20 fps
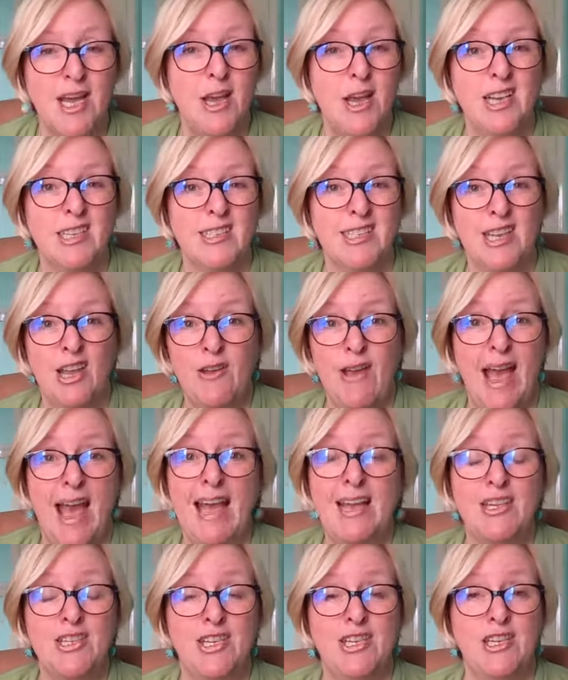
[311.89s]
because I don't
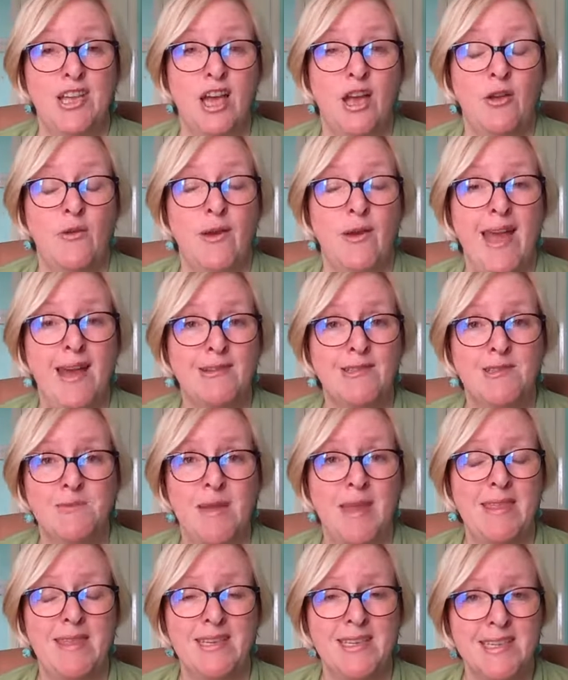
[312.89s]
actually know how to
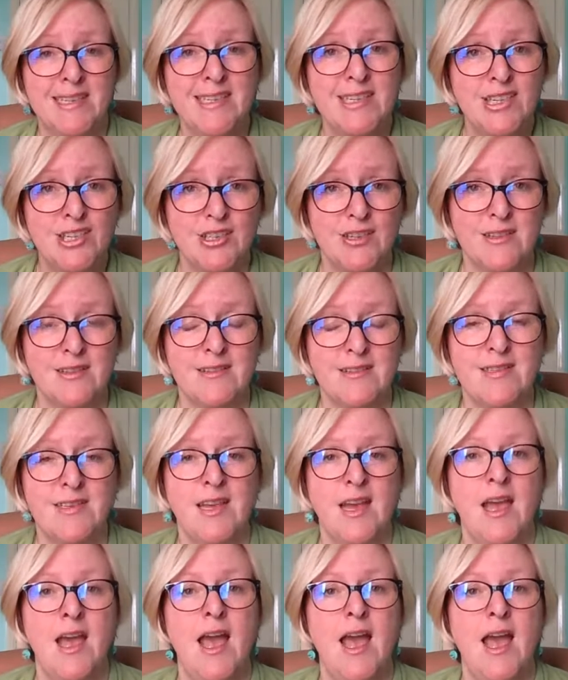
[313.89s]
make the decisions.